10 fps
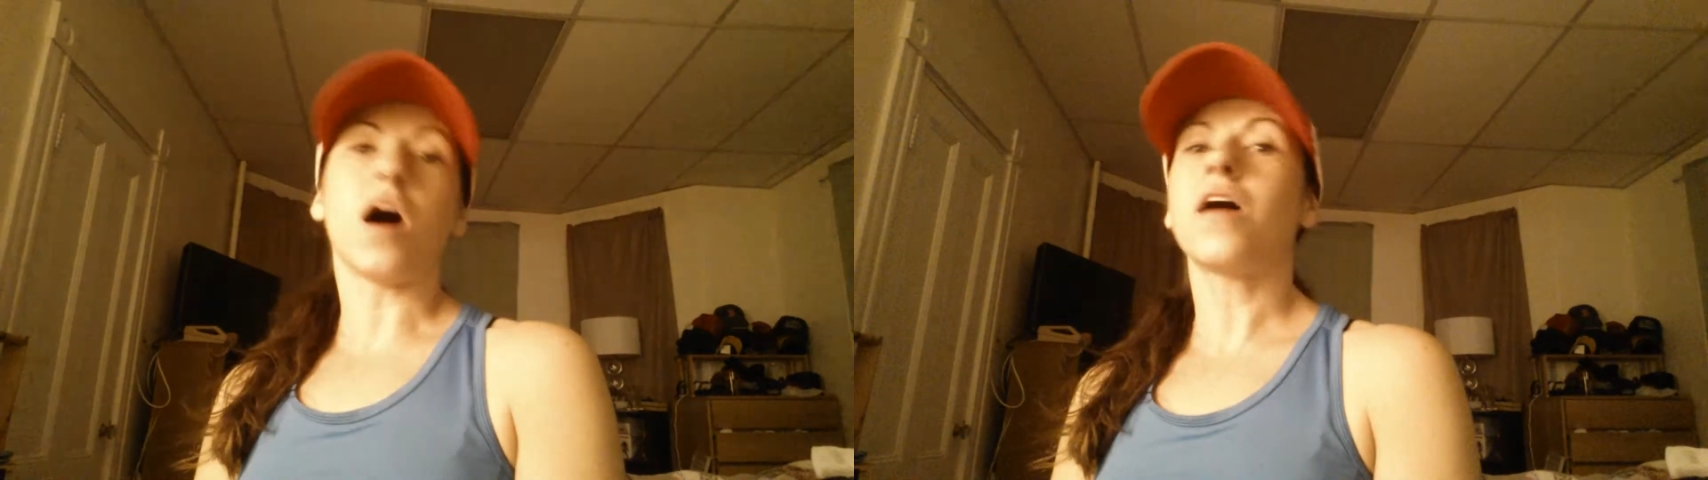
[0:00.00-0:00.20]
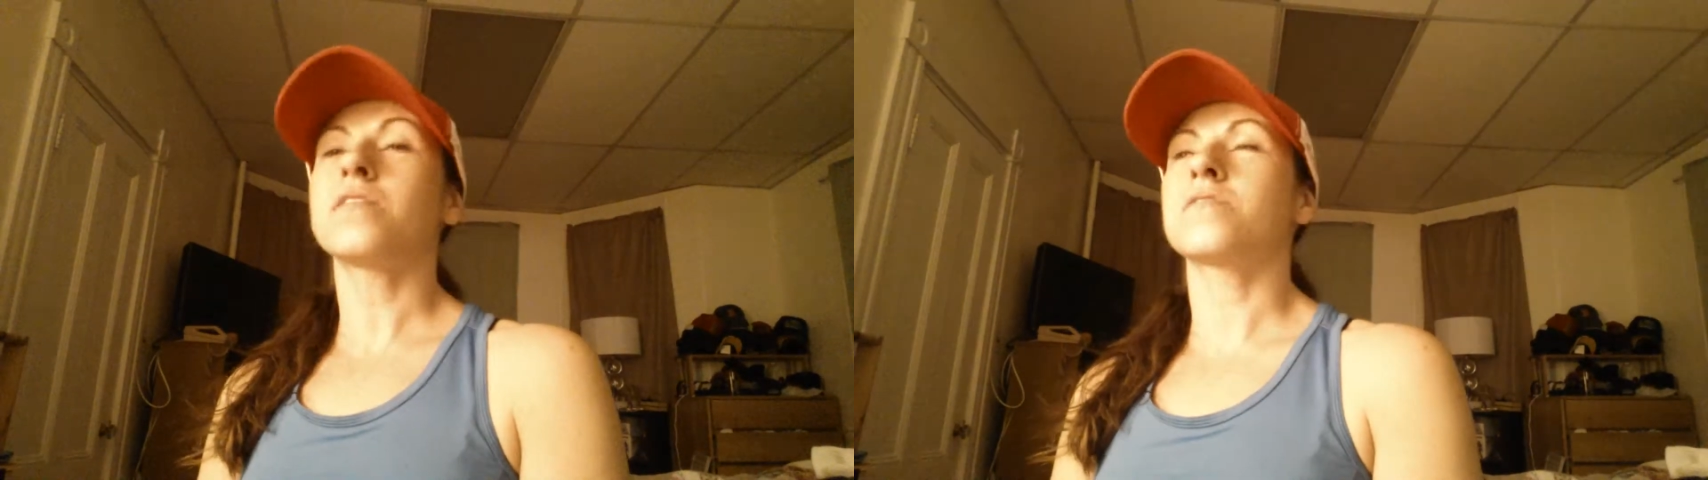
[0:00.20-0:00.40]

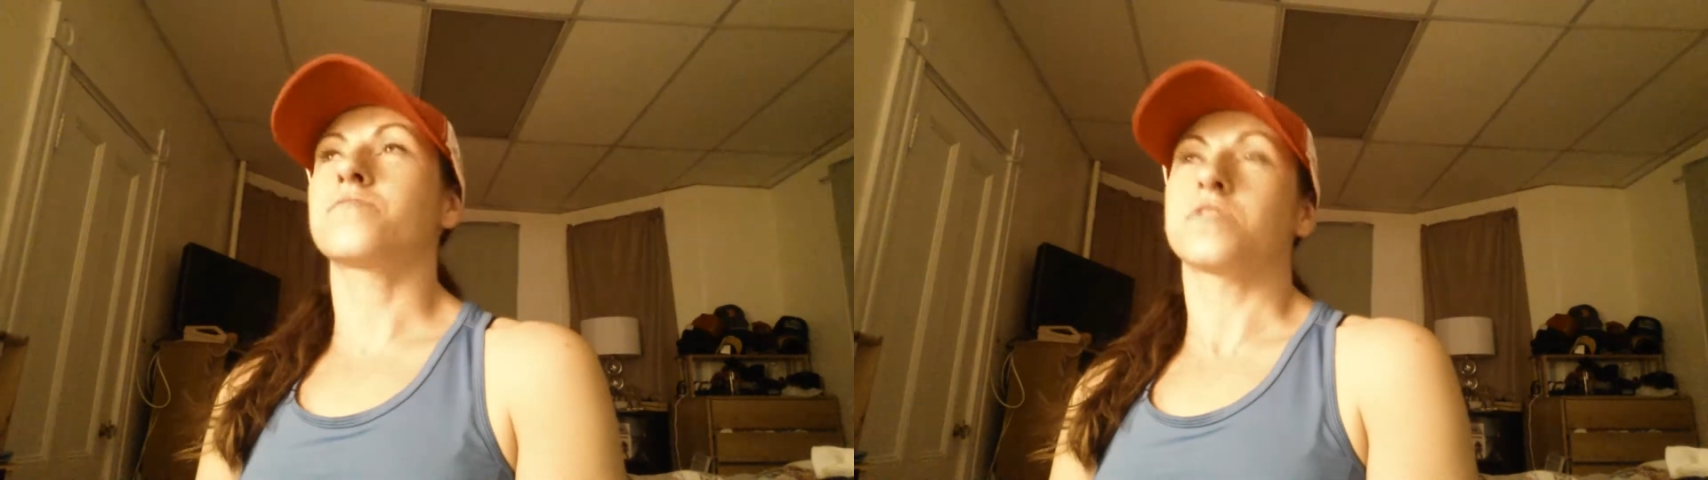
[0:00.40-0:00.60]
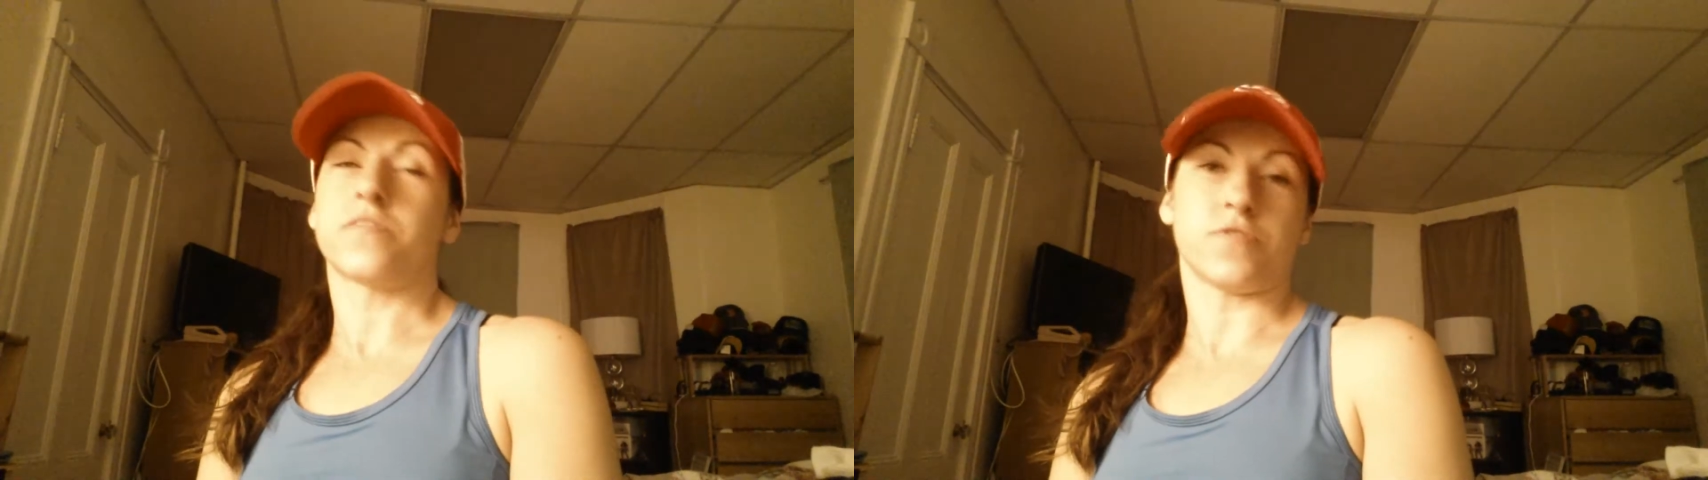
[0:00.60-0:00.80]
ton
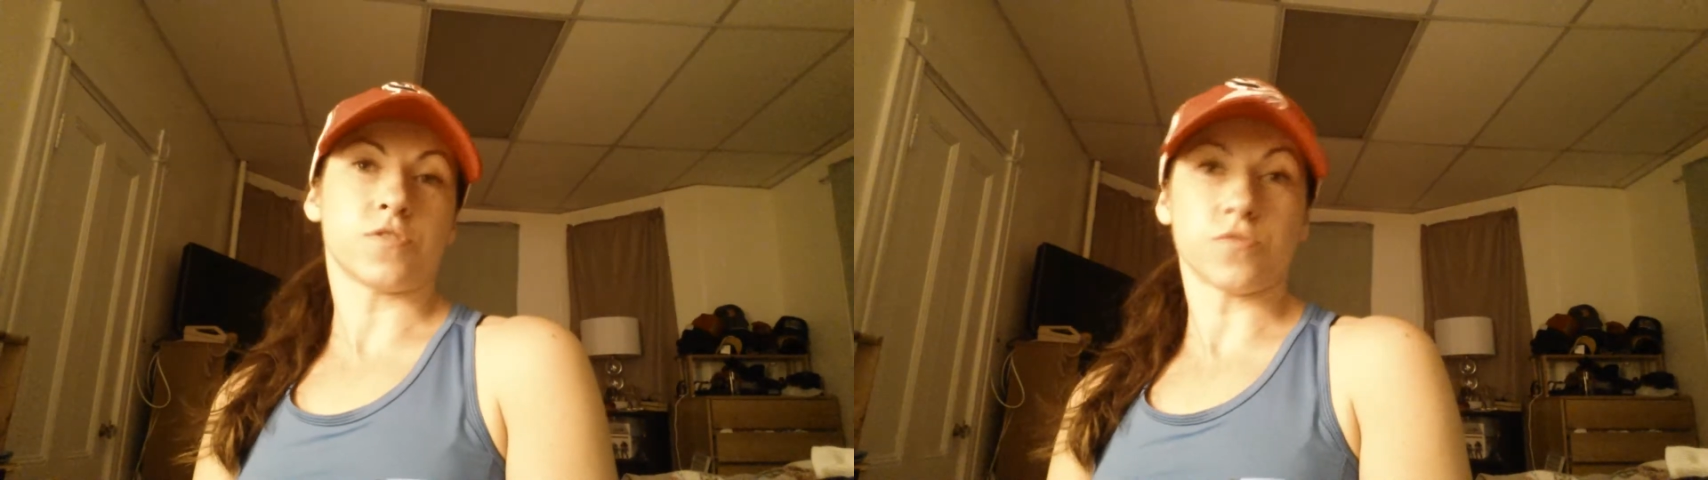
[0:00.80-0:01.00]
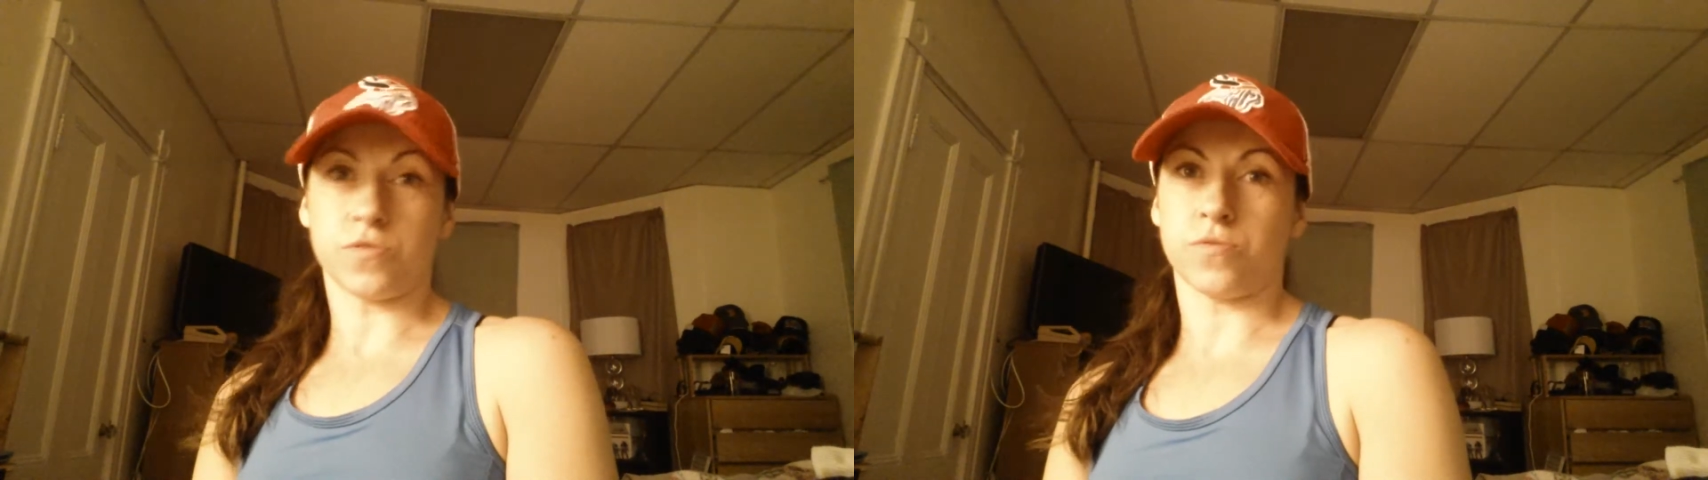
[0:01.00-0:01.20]
of stuff you
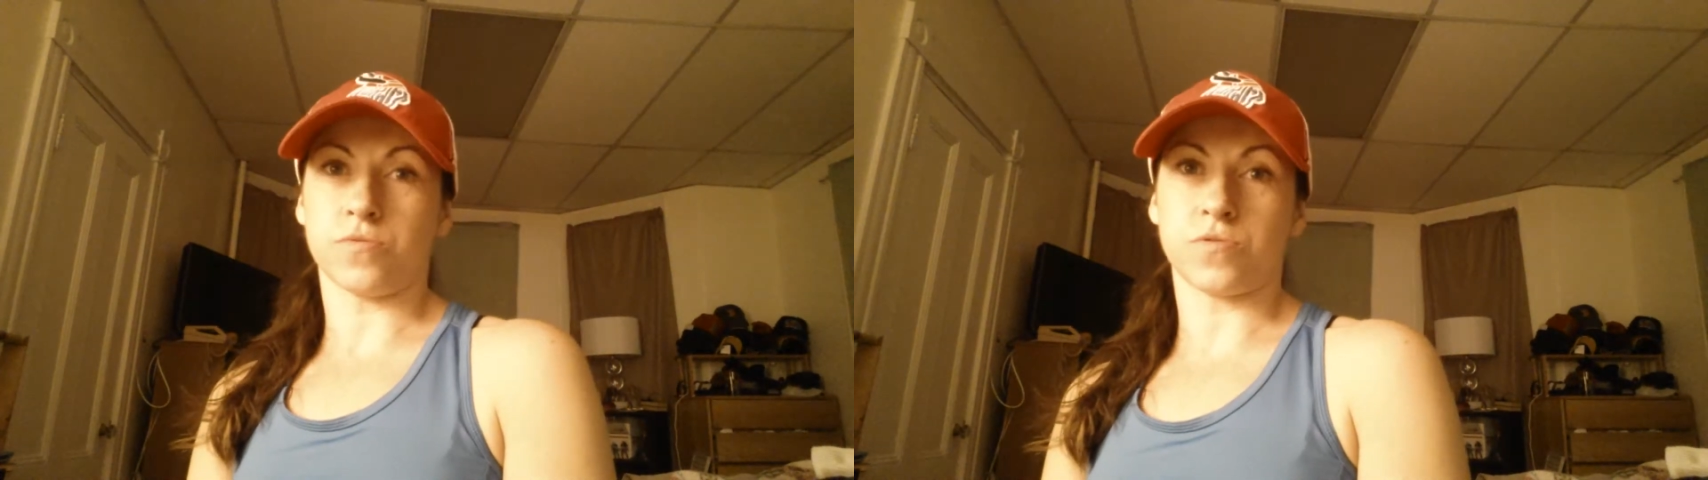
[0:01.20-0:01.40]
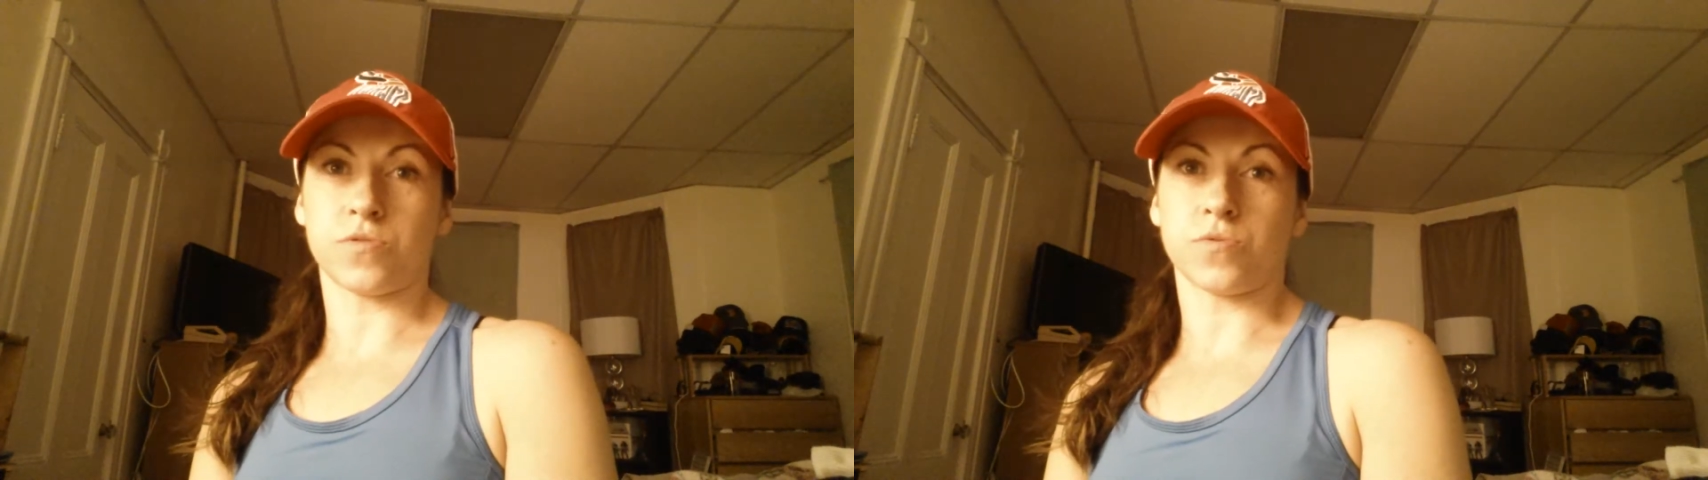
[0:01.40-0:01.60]
could
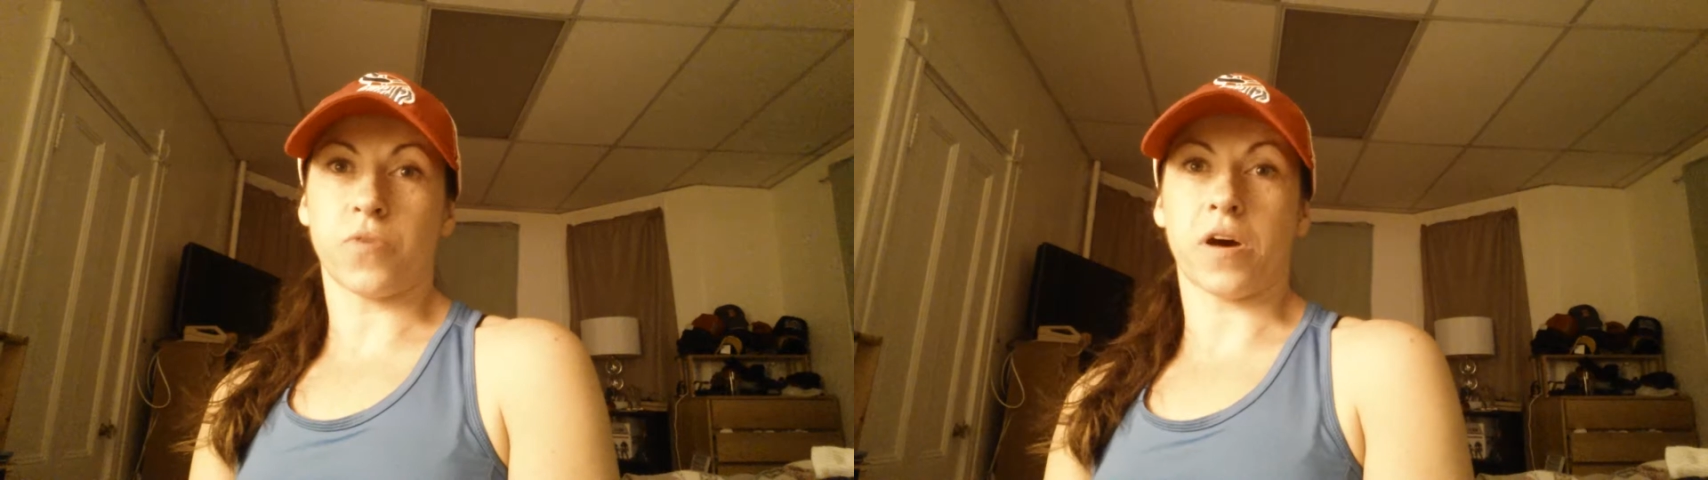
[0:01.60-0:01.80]
do to